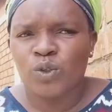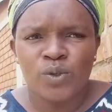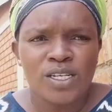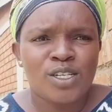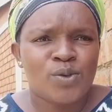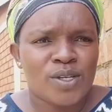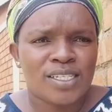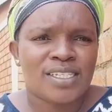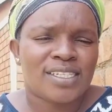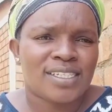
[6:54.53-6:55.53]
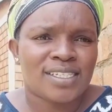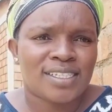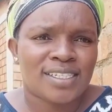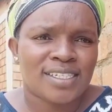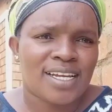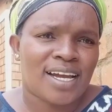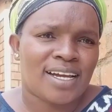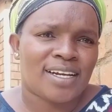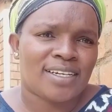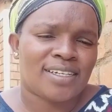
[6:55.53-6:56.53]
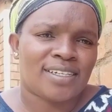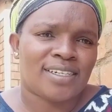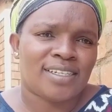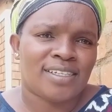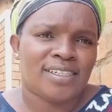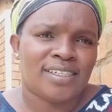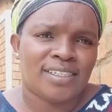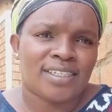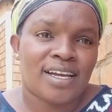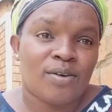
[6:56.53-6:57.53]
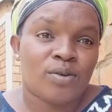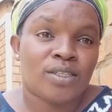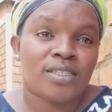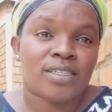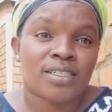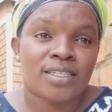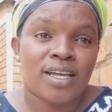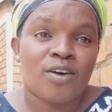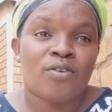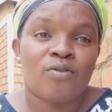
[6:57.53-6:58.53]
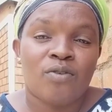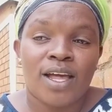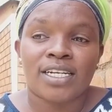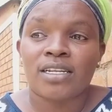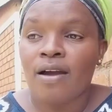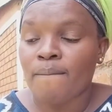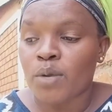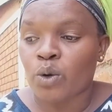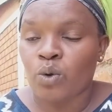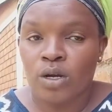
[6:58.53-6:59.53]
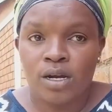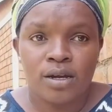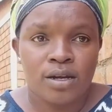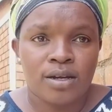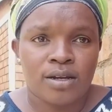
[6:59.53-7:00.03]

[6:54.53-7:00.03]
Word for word: 2020, yeah. I was now flat broke.